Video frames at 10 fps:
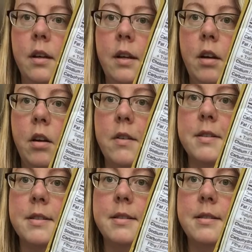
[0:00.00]
Here are the
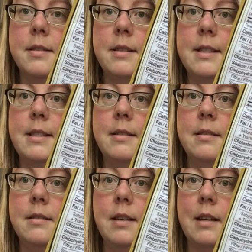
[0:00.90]

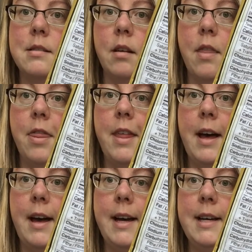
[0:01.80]
stats on
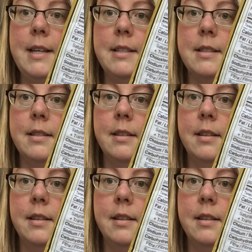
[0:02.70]
that.